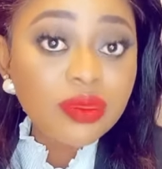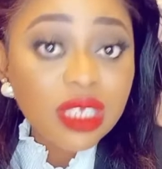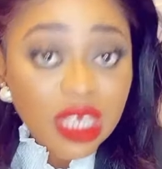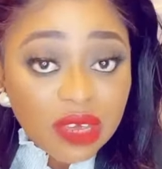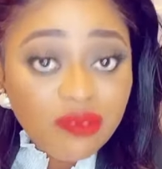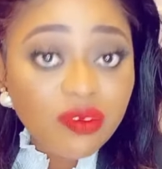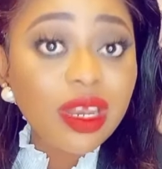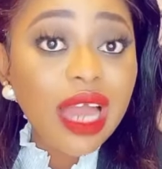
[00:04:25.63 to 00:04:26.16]

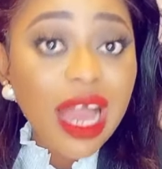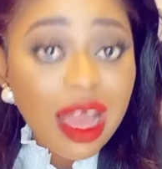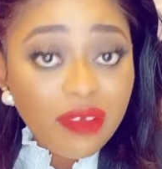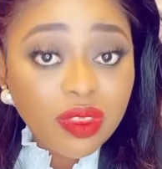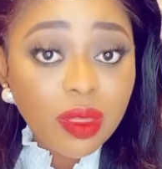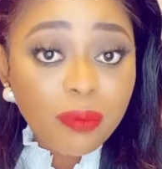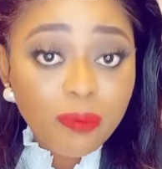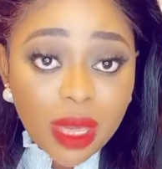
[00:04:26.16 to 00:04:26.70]
Even
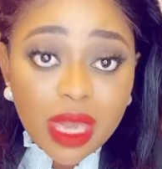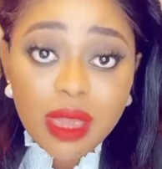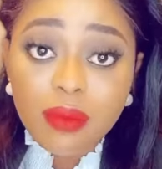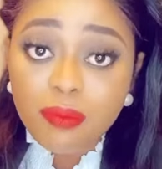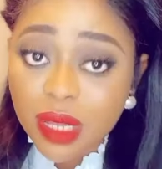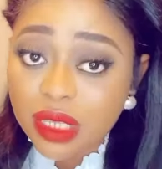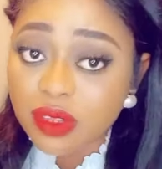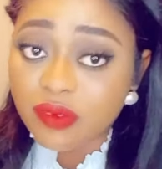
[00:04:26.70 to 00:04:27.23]
after paying
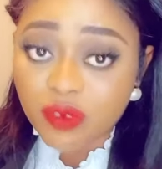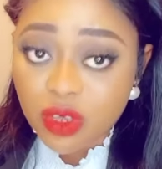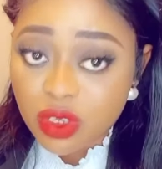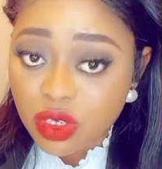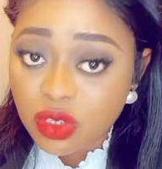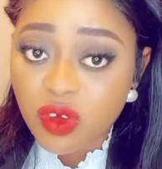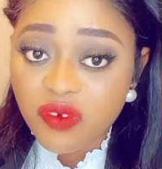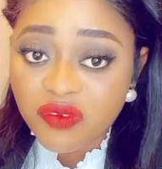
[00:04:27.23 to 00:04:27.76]
part of your
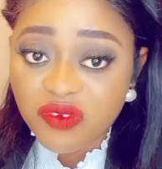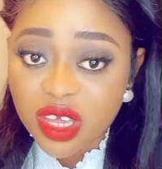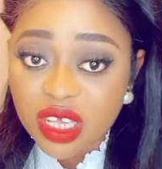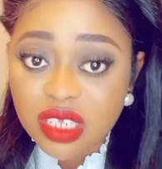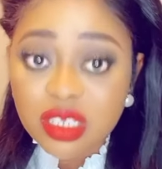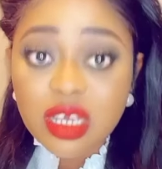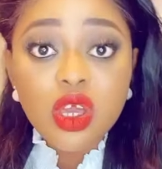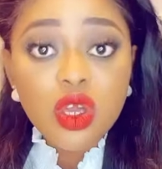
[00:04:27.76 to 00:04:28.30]
school
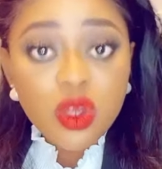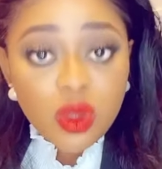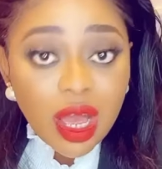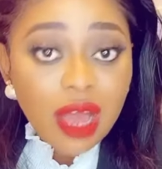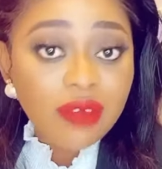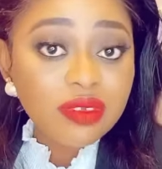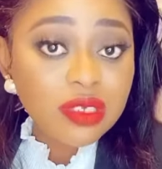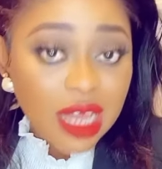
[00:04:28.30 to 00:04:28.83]
fees, you
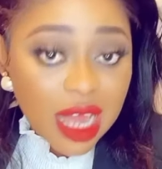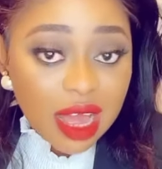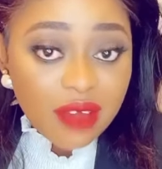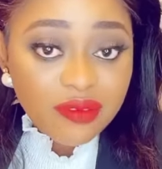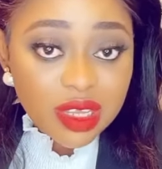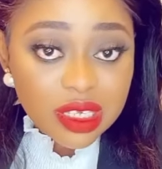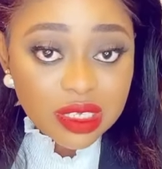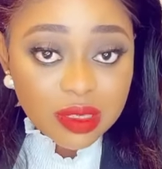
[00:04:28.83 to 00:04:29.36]
have to
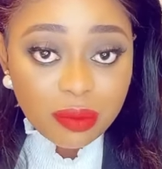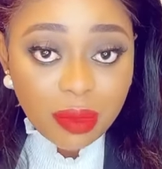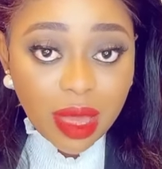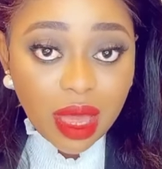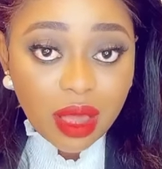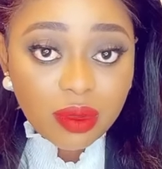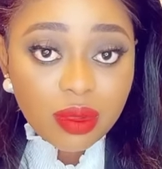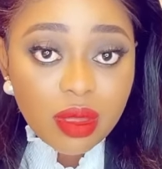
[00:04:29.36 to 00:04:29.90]
have this
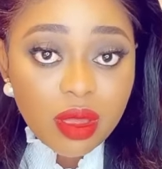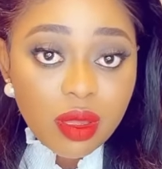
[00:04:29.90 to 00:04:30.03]
amount,